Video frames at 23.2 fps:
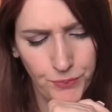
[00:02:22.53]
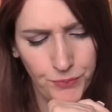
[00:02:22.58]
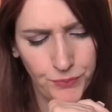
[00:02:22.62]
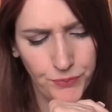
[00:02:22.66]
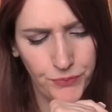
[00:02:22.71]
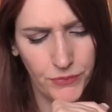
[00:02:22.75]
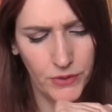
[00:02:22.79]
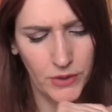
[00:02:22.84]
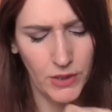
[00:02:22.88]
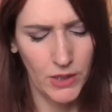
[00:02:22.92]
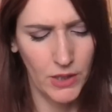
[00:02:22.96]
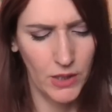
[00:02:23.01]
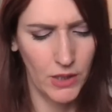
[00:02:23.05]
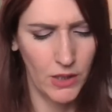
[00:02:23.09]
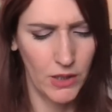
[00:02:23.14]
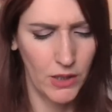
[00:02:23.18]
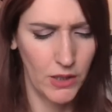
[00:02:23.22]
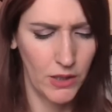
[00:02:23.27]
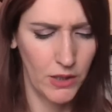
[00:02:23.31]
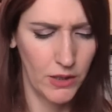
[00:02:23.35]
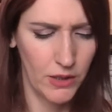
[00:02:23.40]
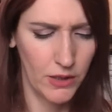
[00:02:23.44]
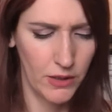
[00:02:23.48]

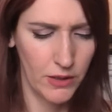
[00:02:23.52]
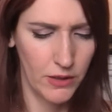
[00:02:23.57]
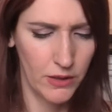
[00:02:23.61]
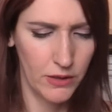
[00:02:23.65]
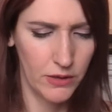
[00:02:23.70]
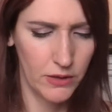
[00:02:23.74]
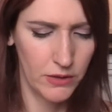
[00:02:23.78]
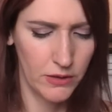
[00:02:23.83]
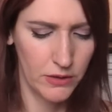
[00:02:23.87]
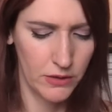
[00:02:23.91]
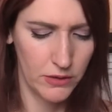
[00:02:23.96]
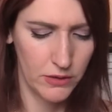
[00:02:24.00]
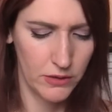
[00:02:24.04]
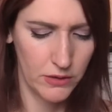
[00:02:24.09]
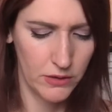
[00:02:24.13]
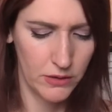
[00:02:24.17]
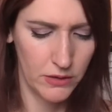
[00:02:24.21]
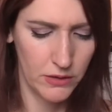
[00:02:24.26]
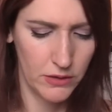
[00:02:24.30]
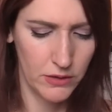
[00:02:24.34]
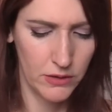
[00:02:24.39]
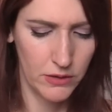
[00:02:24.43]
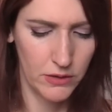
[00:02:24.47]
(no one is talking)